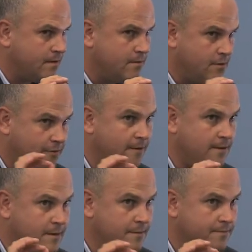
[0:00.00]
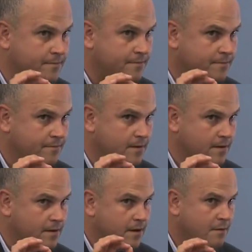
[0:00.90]
You follow me?
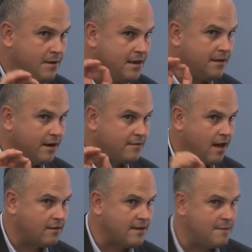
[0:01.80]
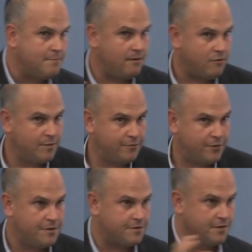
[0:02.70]
Being in exile is not a punishment for
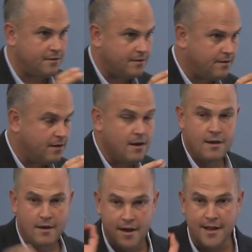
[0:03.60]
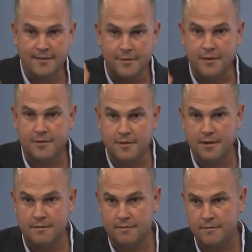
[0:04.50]
the sin, it's the
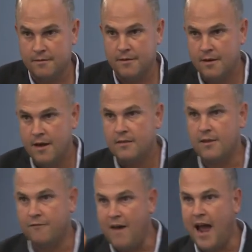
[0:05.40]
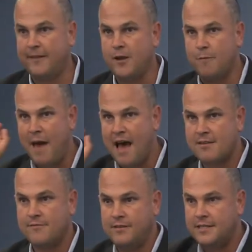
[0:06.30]
sin. The fact that you're
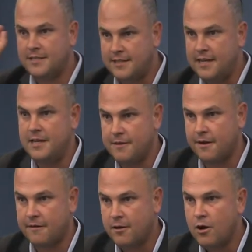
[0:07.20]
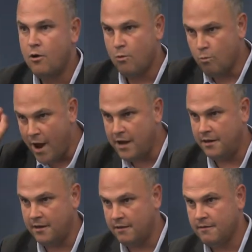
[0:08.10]
passively sitting there,
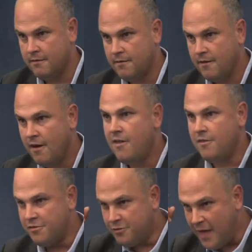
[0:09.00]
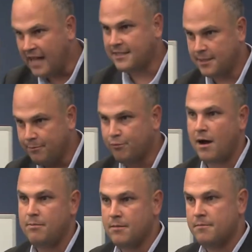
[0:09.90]
waiting, that's the
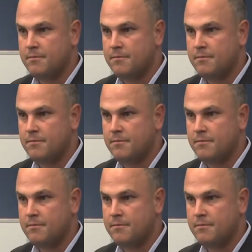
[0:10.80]
problem.